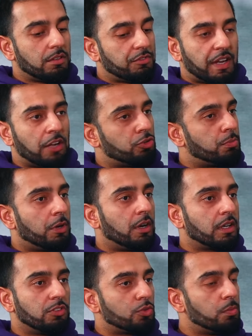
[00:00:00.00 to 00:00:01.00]
financial
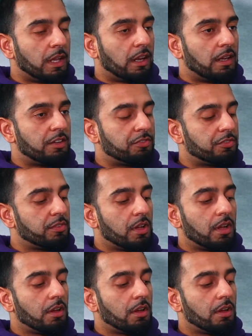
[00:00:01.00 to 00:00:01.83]
markets all my life,